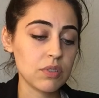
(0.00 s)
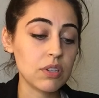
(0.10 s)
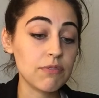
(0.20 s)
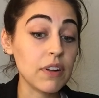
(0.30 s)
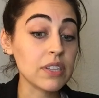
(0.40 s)
Could
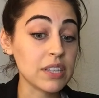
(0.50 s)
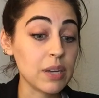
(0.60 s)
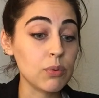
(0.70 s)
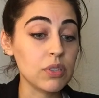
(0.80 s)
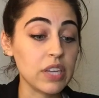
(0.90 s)
have felt like
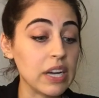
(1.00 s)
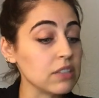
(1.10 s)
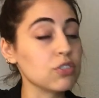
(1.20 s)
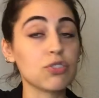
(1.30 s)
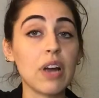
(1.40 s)
they would
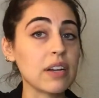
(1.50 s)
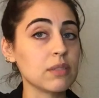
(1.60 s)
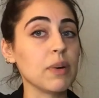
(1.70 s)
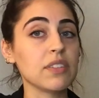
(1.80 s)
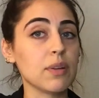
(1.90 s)
get
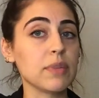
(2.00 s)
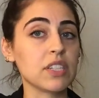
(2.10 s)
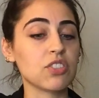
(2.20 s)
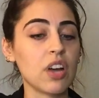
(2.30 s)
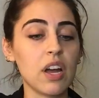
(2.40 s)
distracted by something
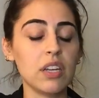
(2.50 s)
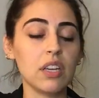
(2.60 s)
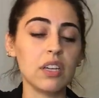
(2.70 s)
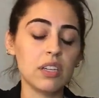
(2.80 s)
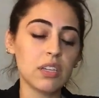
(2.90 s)

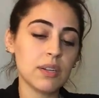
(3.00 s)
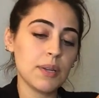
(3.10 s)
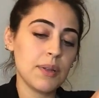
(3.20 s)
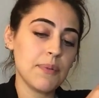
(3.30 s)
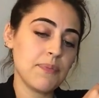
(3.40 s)
shiny.
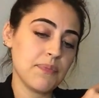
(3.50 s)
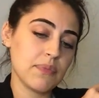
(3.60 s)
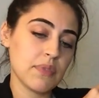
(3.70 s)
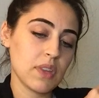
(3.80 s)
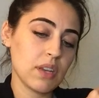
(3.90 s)

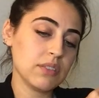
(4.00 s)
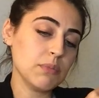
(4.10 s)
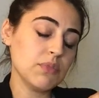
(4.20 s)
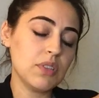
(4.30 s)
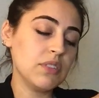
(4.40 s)
Because
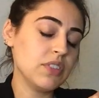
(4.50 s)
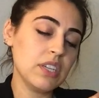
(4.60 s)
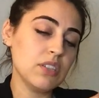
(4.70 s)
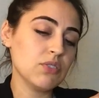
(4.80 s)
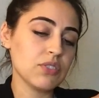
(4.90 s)
I'm
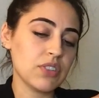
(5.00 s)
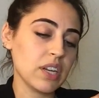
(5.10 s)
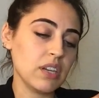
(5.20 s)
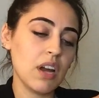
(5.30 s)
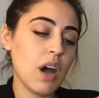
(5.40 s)
seeing you just,
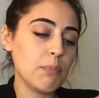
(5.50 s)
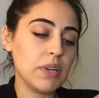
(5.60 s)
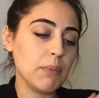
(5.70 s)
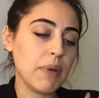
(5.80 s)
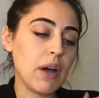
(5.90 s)
like, not
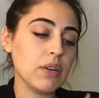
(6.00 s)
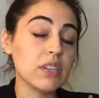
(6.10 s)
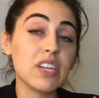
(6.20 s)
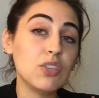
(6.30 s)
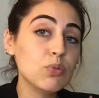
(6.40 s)
be about it.
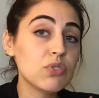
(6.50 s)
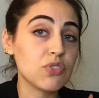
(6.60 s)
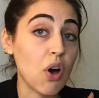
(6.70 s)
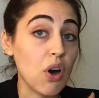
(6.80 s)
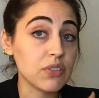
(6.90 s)
Like, you
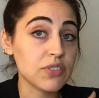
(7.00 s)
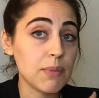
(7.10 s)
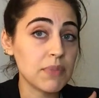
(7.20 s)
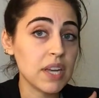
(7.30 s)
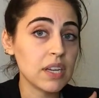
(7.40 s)
saw
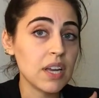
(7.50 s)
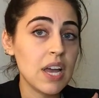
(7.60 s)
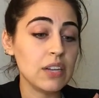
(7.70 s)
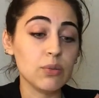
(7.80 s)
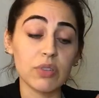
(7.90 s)
something,
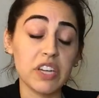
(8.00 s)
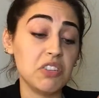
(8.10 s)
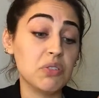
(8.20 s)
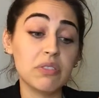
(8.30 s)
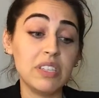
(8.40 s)
and you were like,
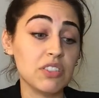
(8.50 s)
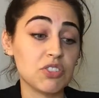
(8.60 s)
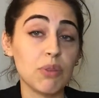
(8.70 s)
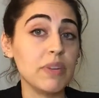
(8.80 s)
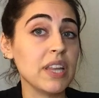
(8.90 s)
you don't need to
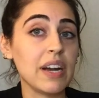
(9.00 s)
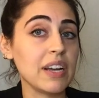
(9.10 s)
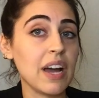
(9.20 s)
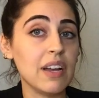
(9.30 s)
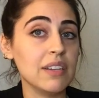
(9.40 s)
show me that
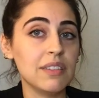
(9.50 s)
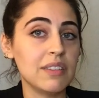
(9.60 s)
again.